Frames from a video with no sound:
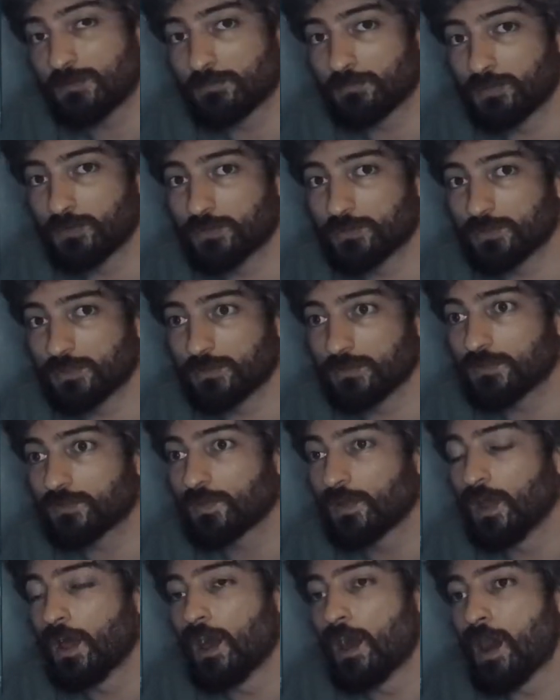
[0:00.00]
important.
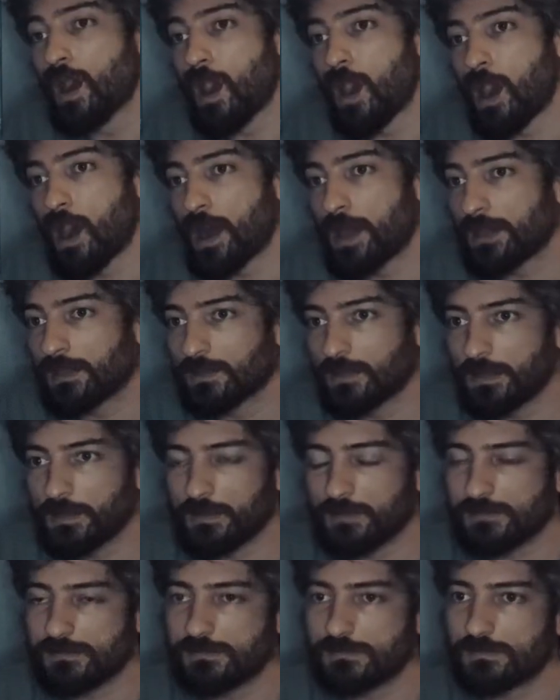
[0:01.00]

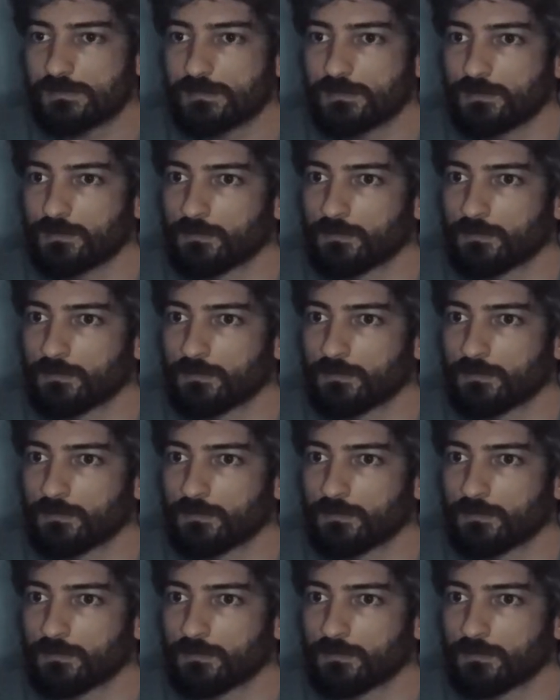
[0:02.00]
Highlights,